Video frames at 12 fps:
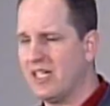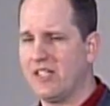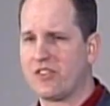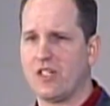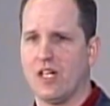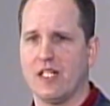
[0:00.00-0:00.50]

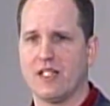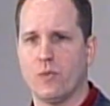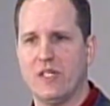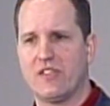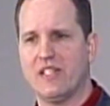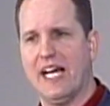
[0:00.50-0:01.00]
study is
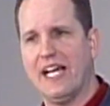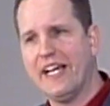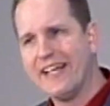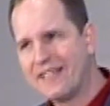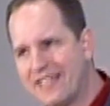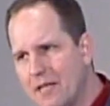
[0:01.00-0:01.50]
starting Wednesday night.
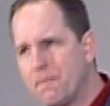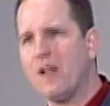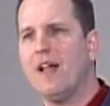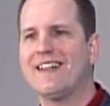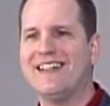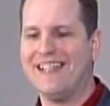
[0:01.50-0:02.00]
Get
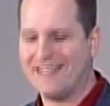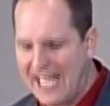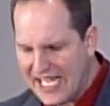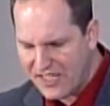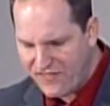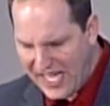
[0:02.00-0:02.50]
plugged in,
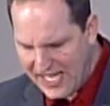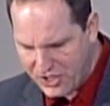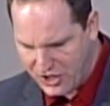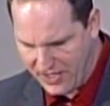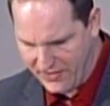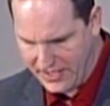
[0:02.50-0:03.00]
take
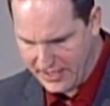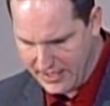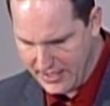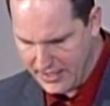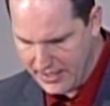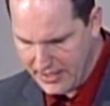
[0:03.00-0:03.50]
advantage of it,
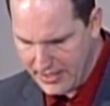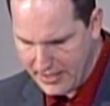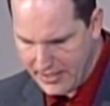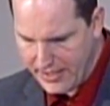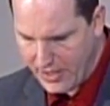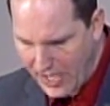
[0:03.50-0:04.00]

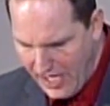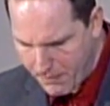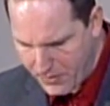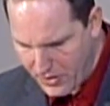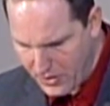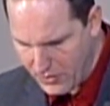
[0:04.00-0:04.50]
it'll
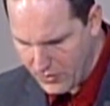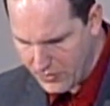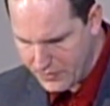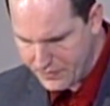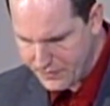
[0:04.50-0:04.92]
help you.